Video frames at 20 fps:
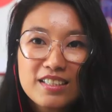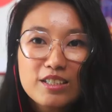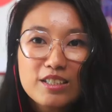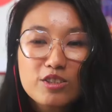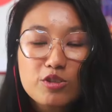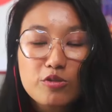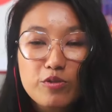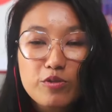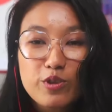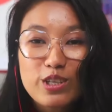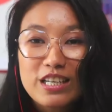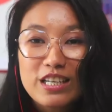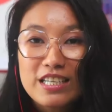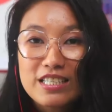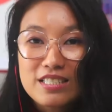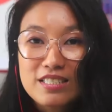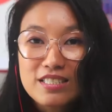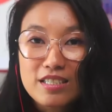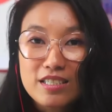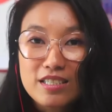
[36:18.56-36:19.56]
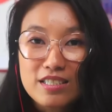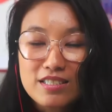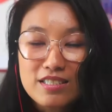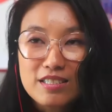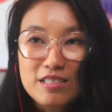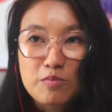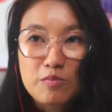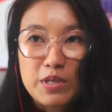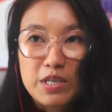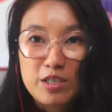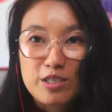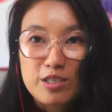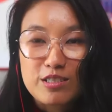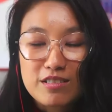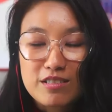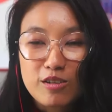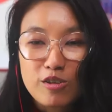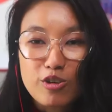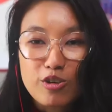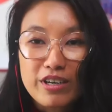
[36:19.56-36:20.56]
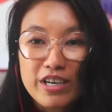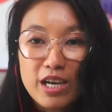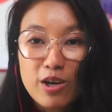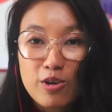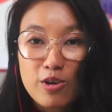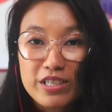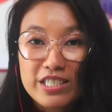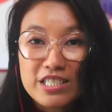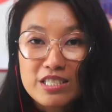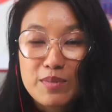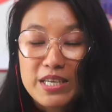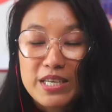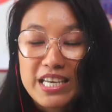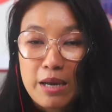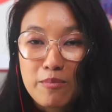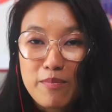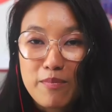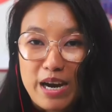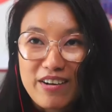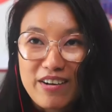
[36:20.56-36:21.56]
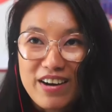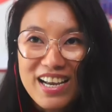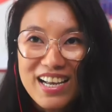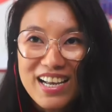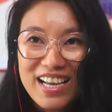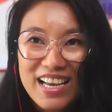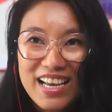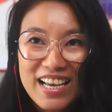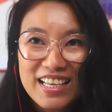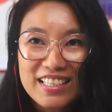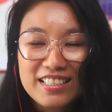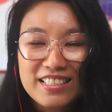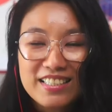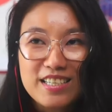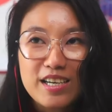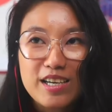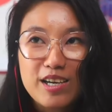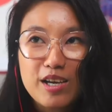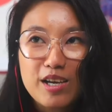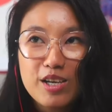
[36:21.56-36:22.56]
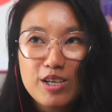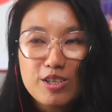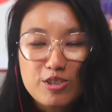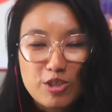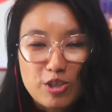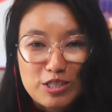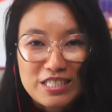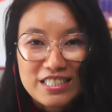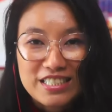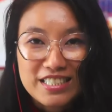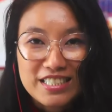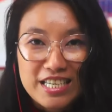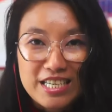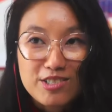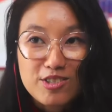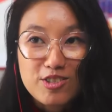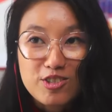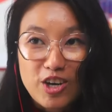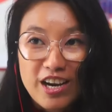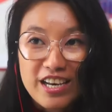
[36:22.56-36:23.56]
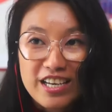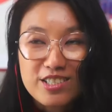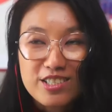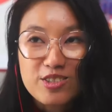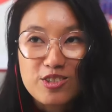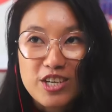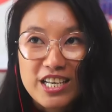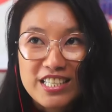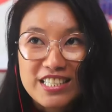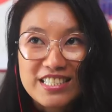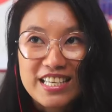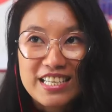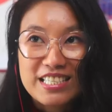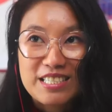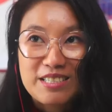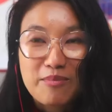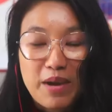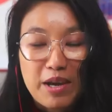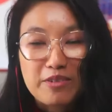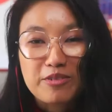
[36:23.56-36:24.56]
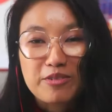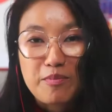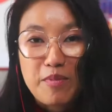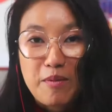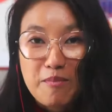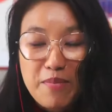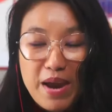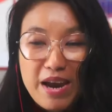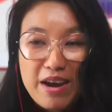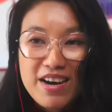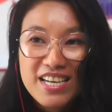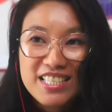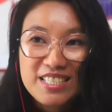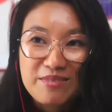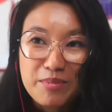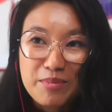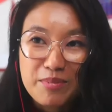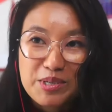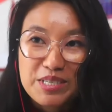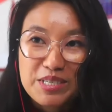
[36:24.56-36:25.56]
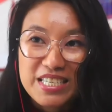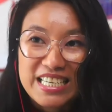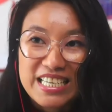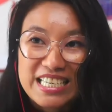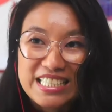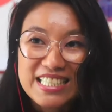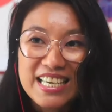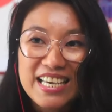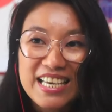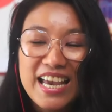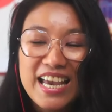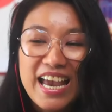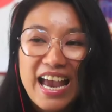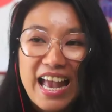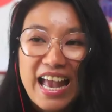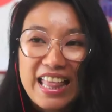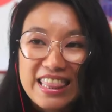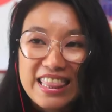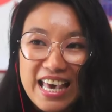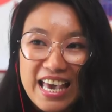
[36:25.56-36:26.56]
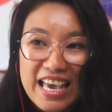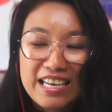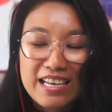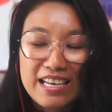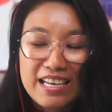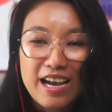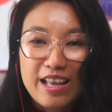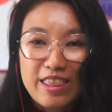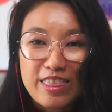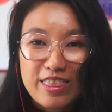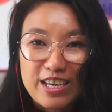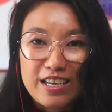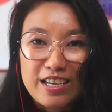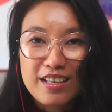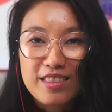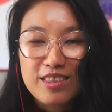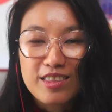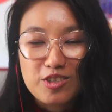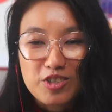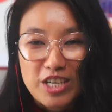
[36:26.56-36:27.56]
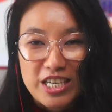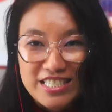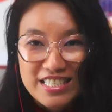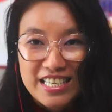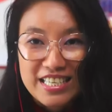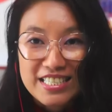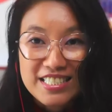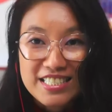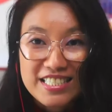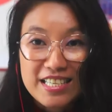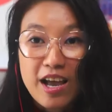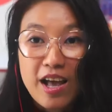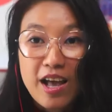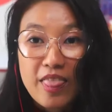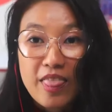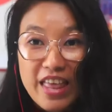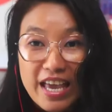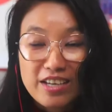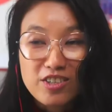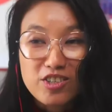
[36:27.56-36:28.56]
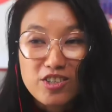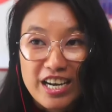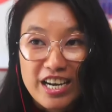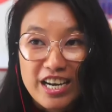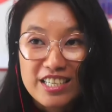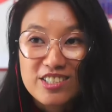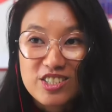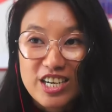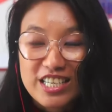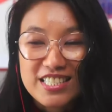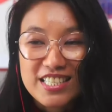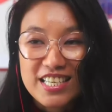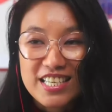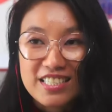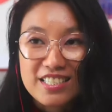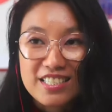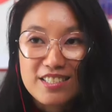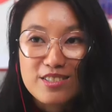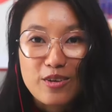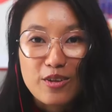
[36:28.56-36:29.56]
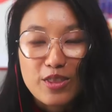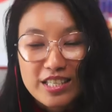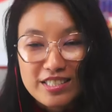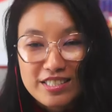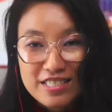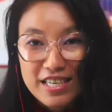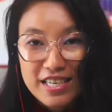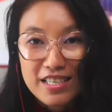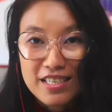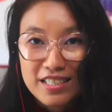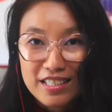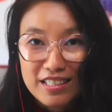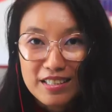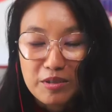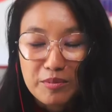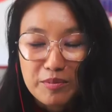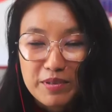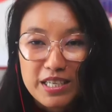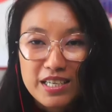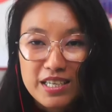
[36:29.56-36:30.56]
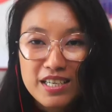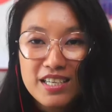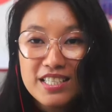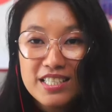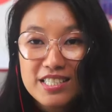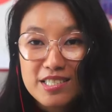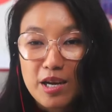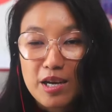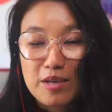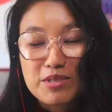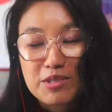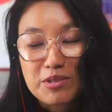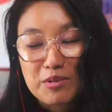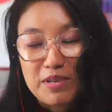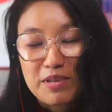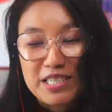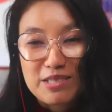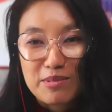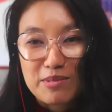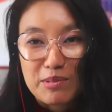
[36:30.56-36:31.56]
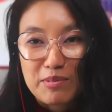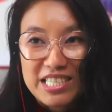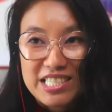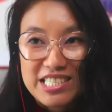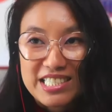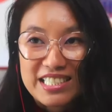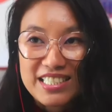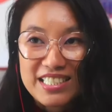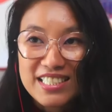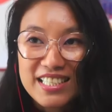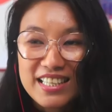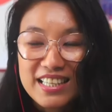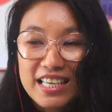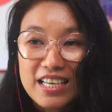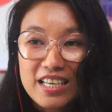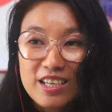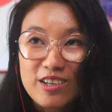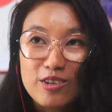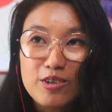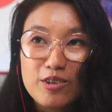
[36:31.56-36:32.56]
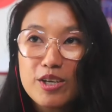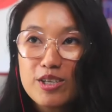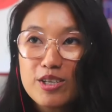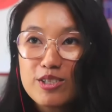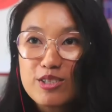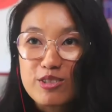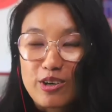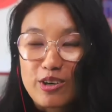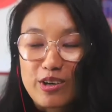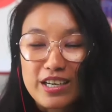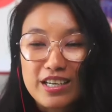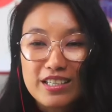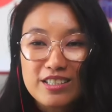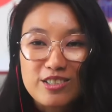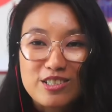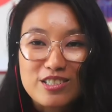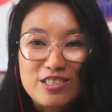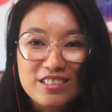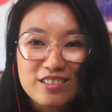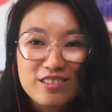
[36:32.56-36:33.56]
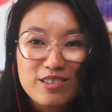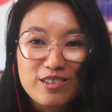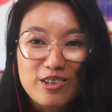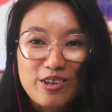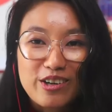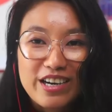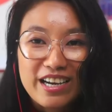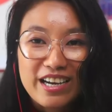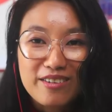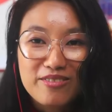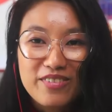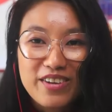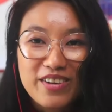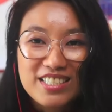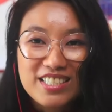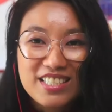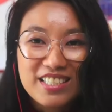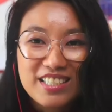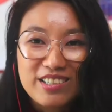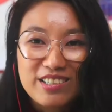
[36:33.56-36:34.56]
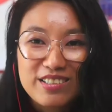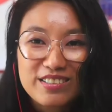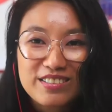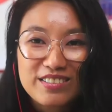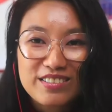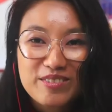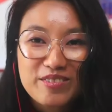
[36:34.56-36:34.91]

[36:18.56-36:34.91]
So for the listeners, it's because Gloria only speak Mbera and Jocelyn is trying to translate it back from Mbera to Portuguese. And then I think the translators are then trying to translate it. So that's taking a little bit time. So please be patient. Thank you. Sorry, Jocelyn, Gloria, back to you.